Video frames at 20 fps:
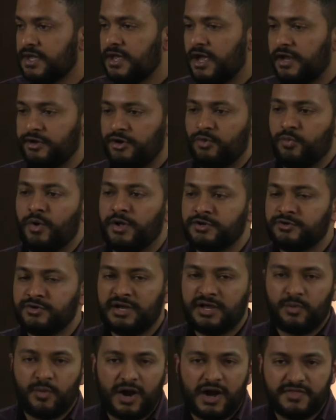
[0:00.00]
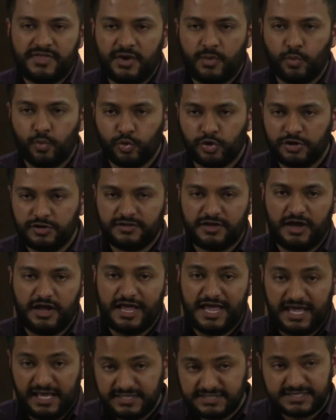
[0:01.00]
and you're wondering why they weren't a
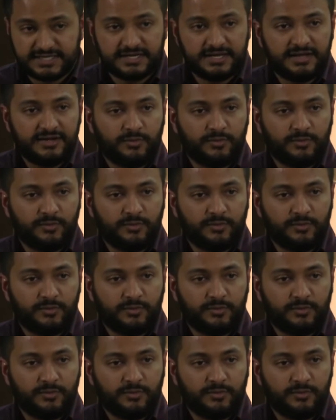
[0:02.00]
hit,